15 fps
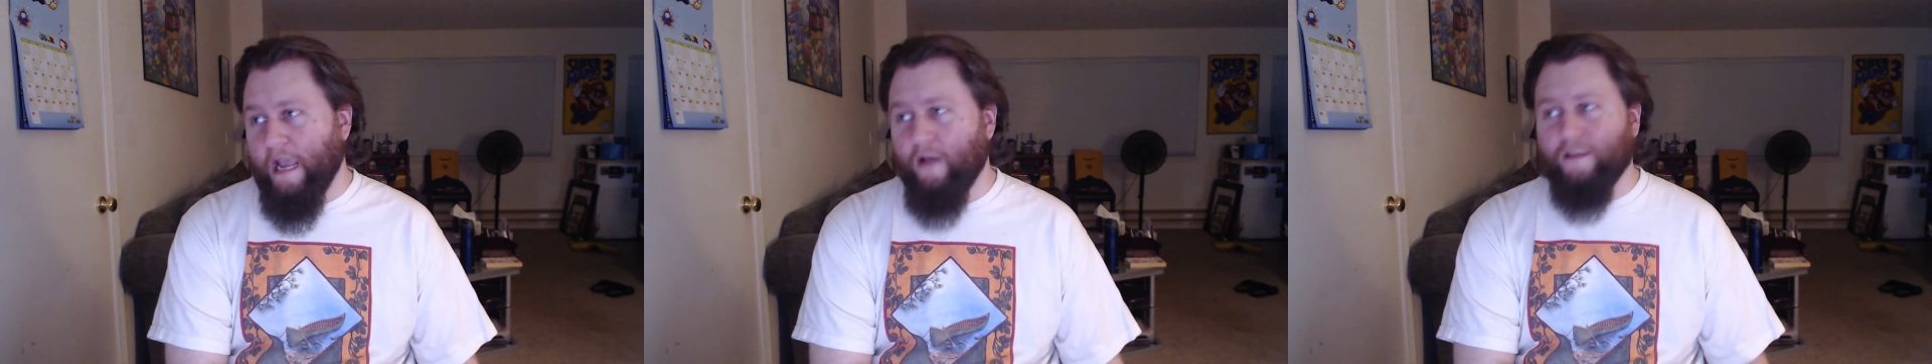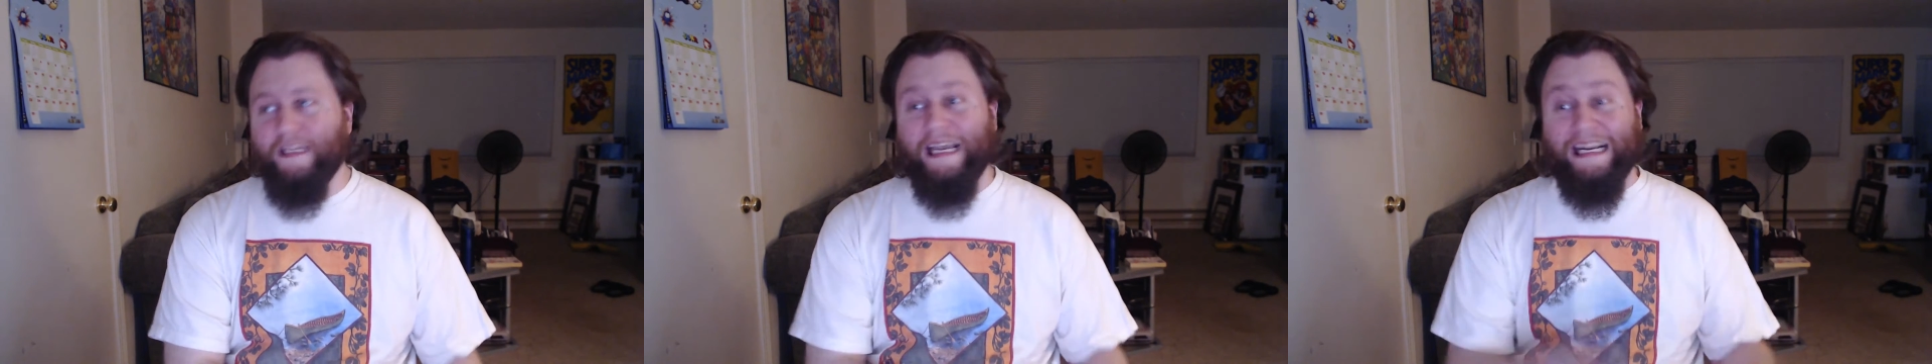I
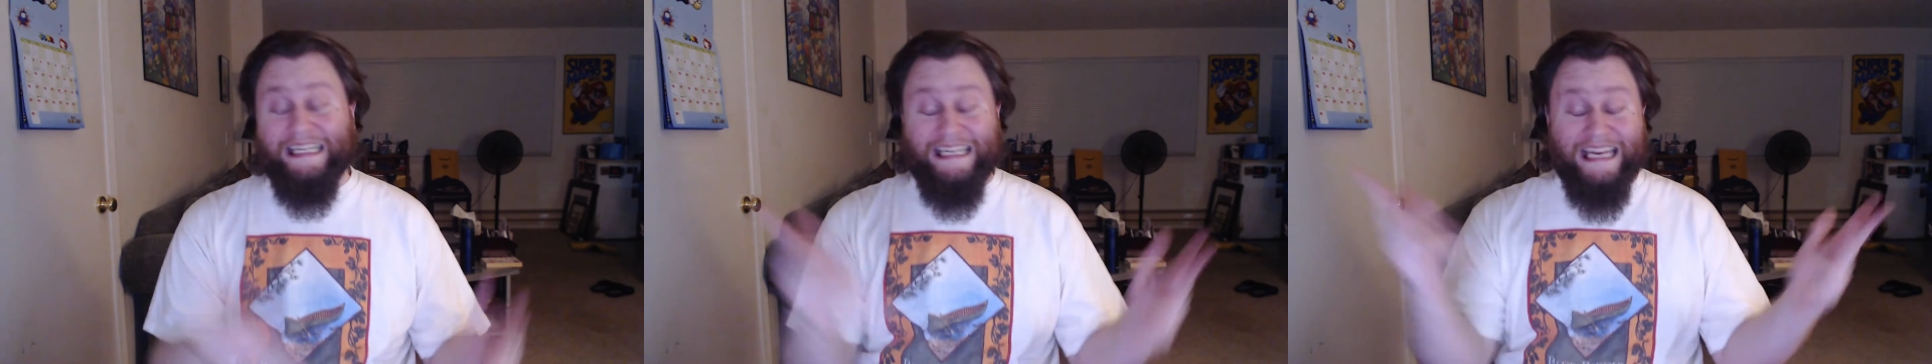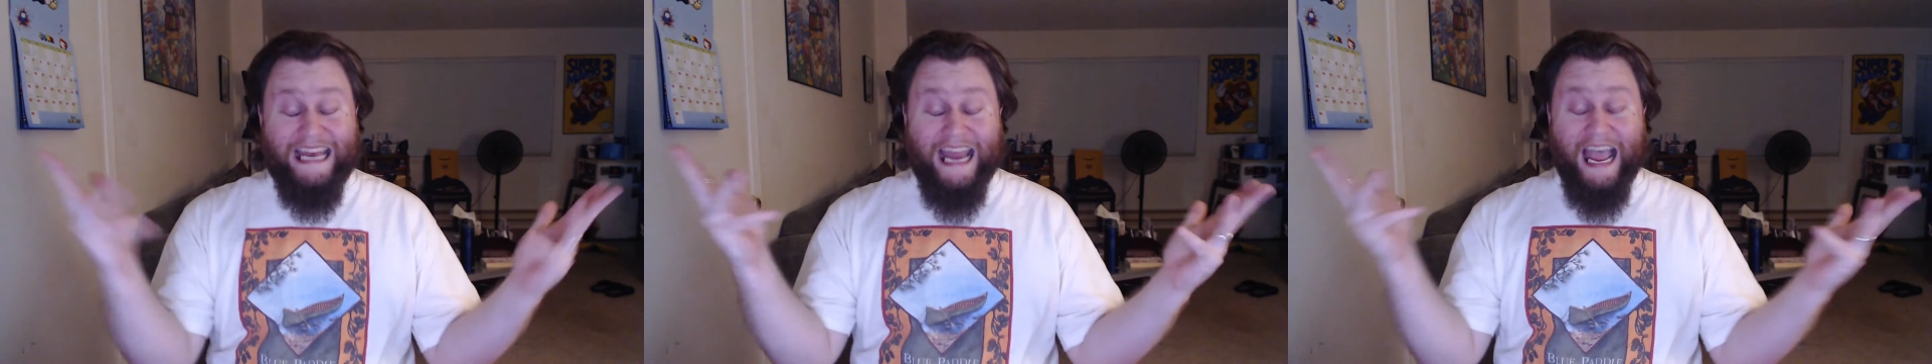was like,
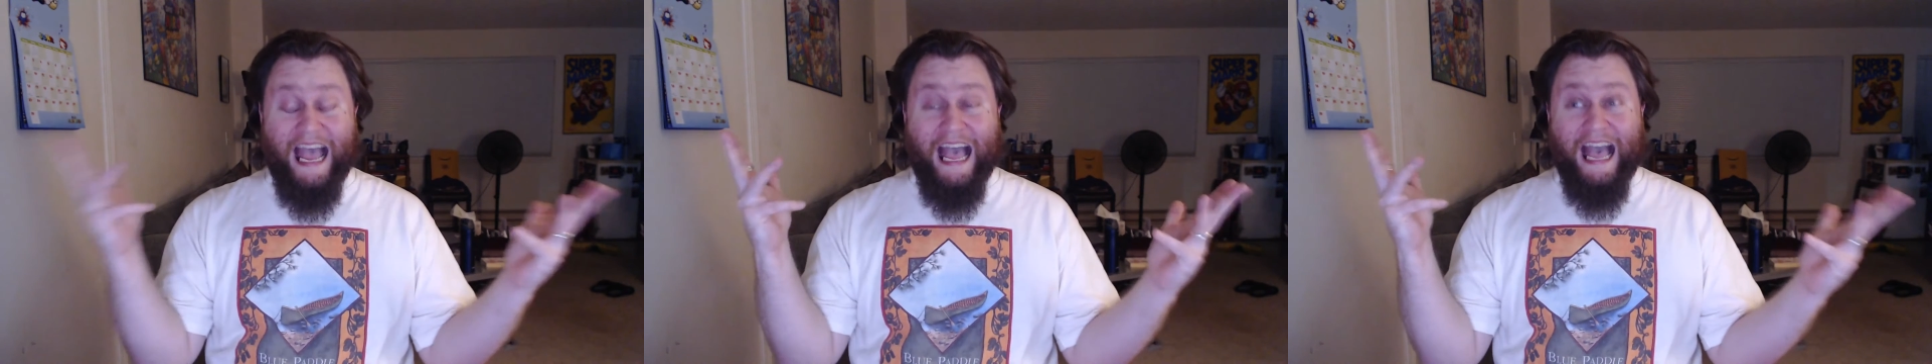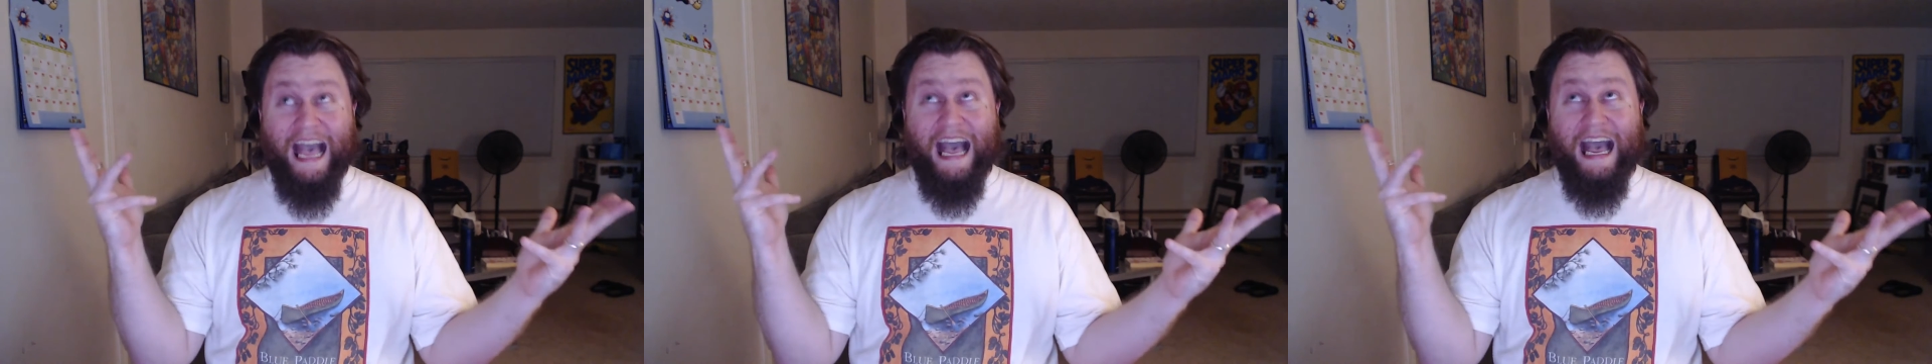
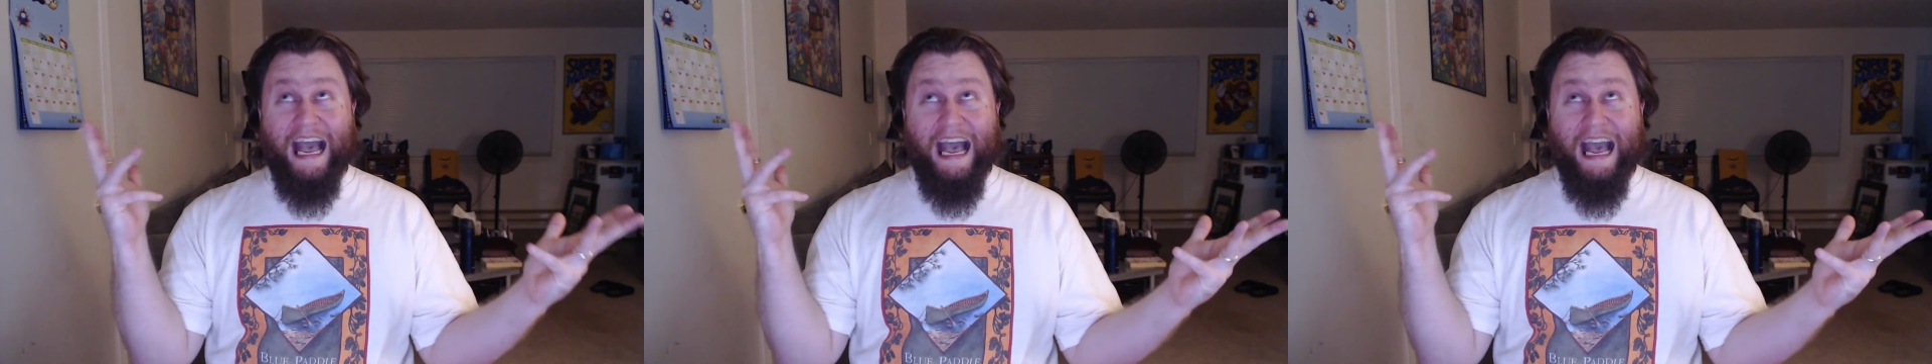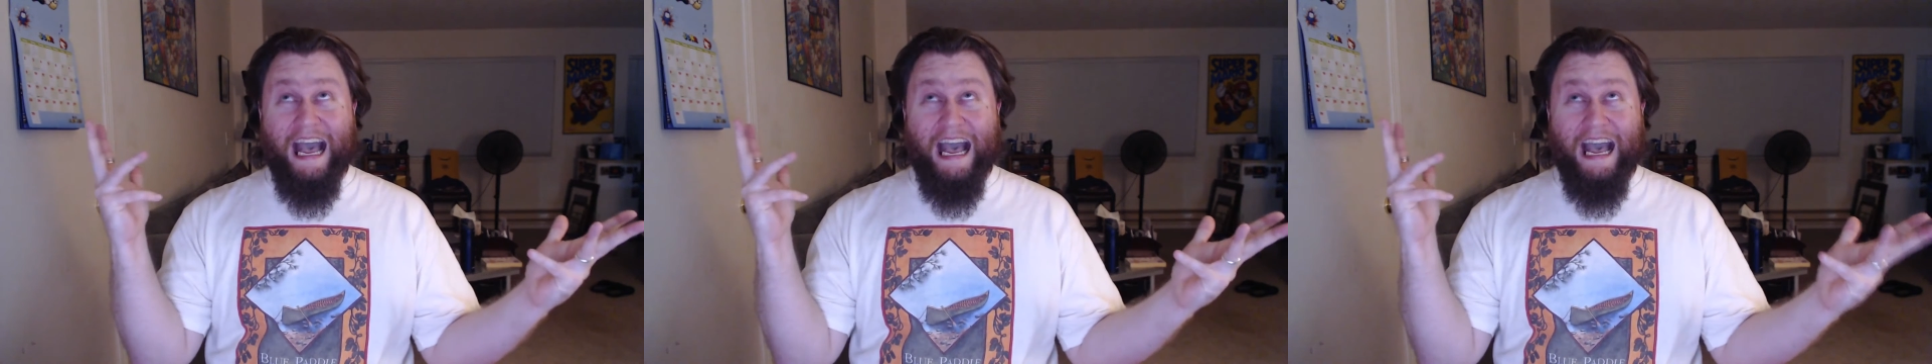
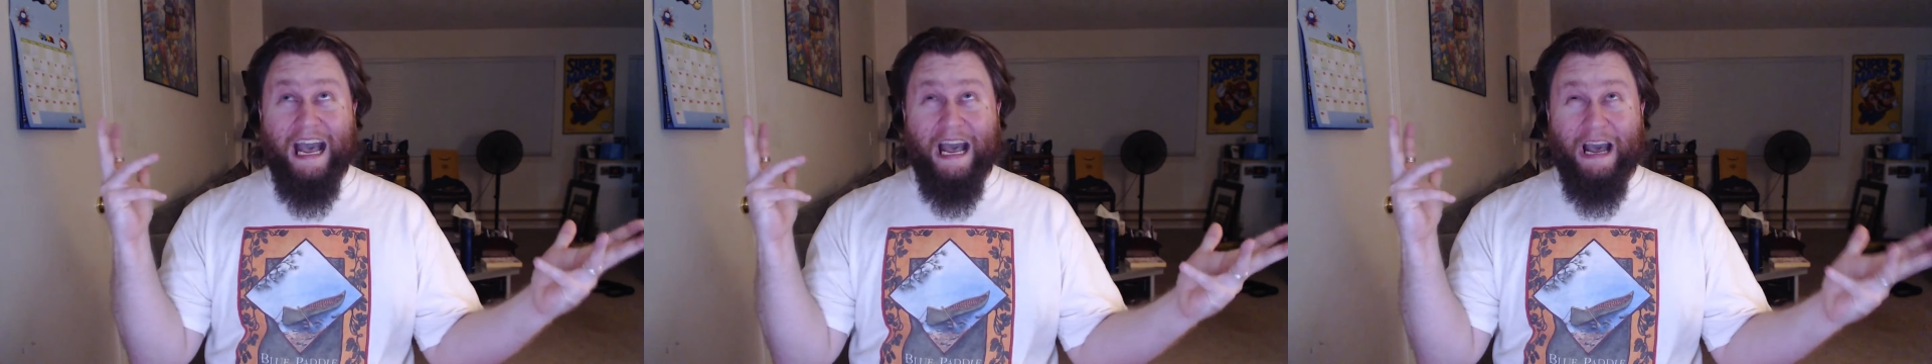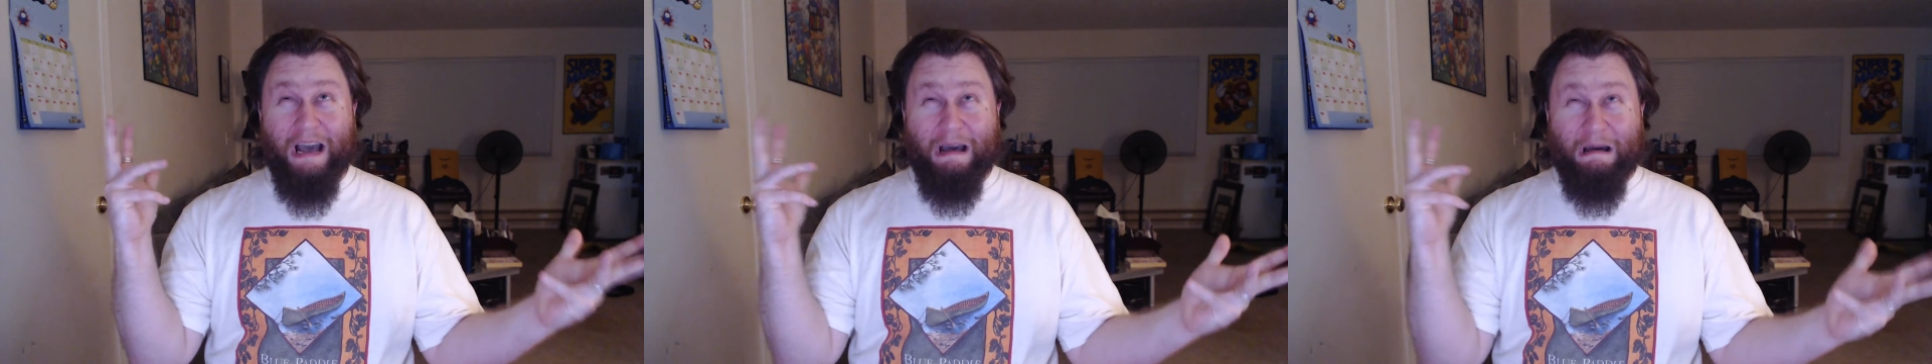
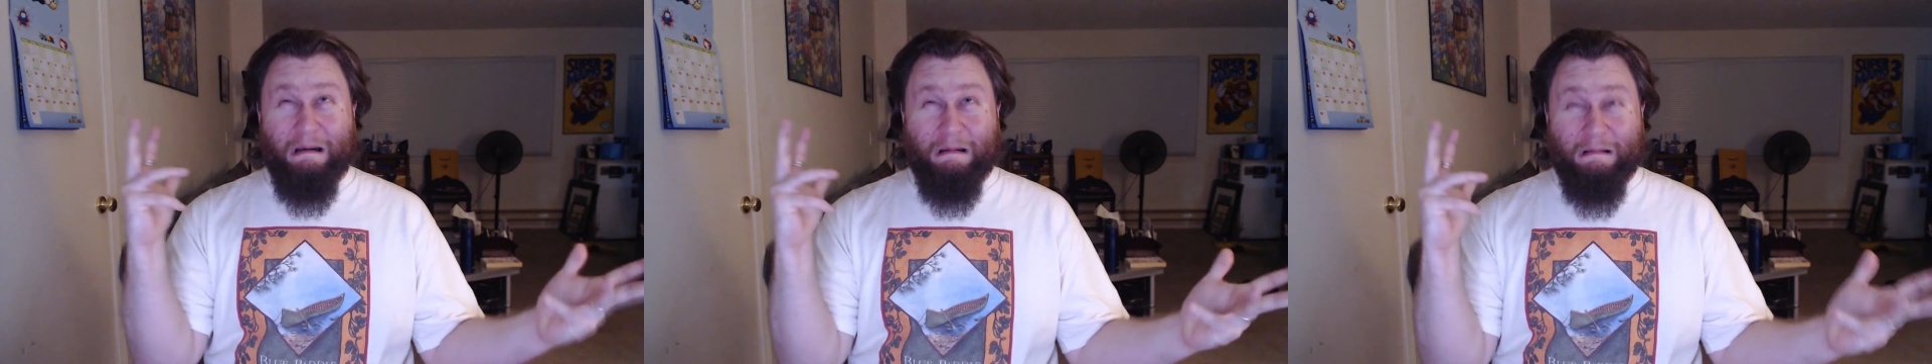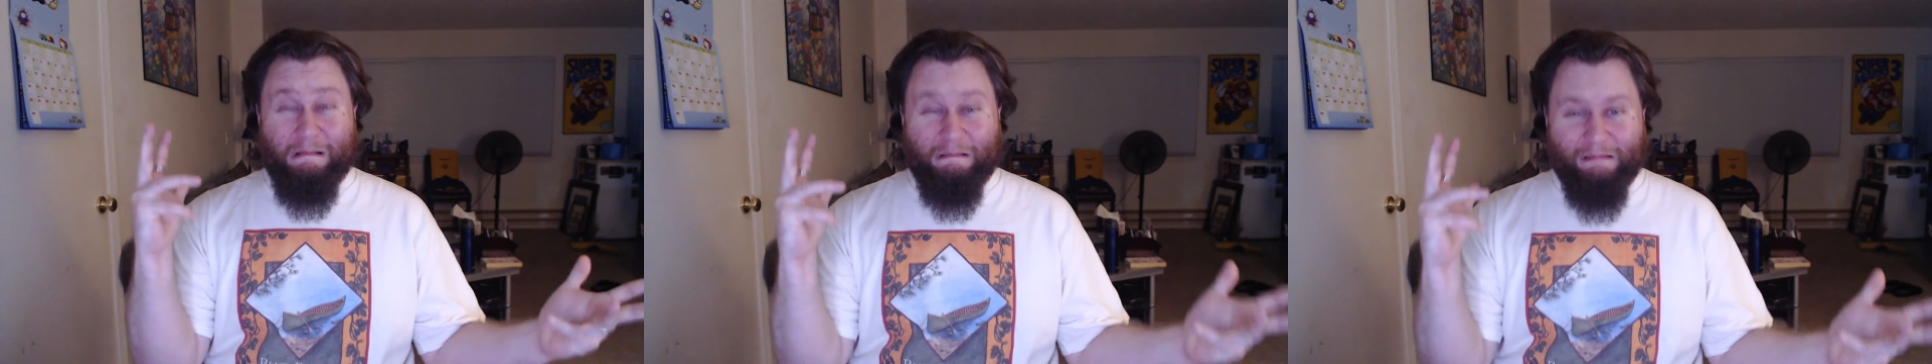
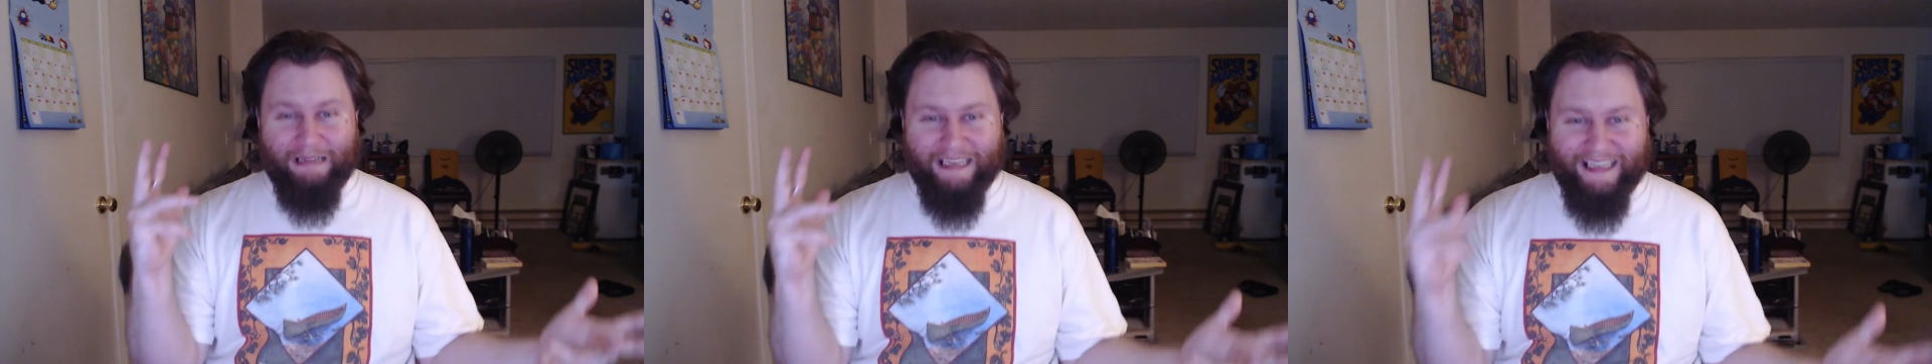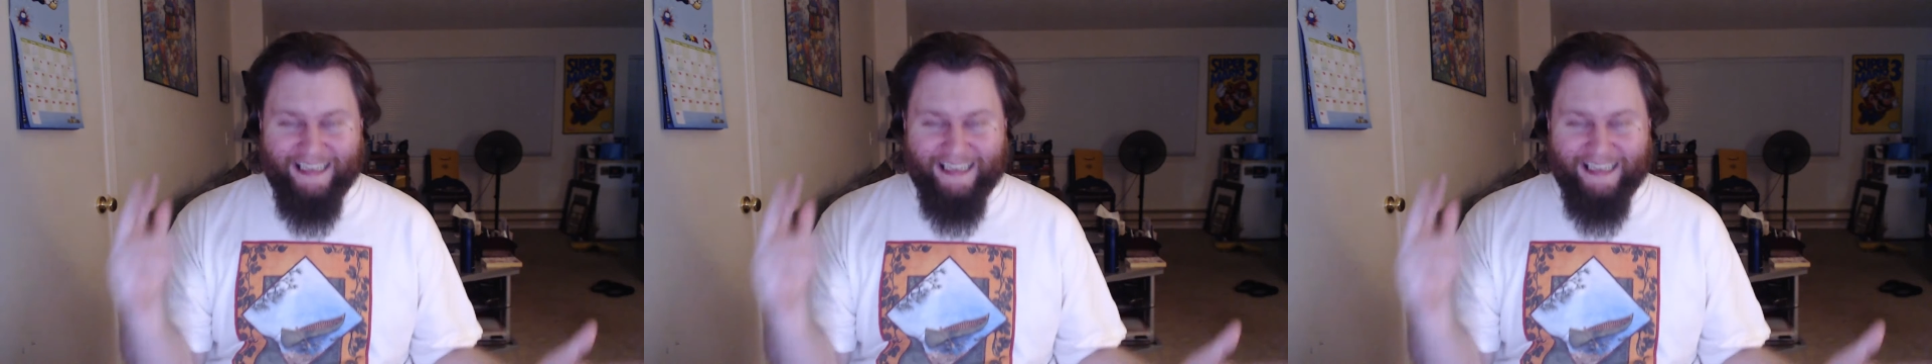no!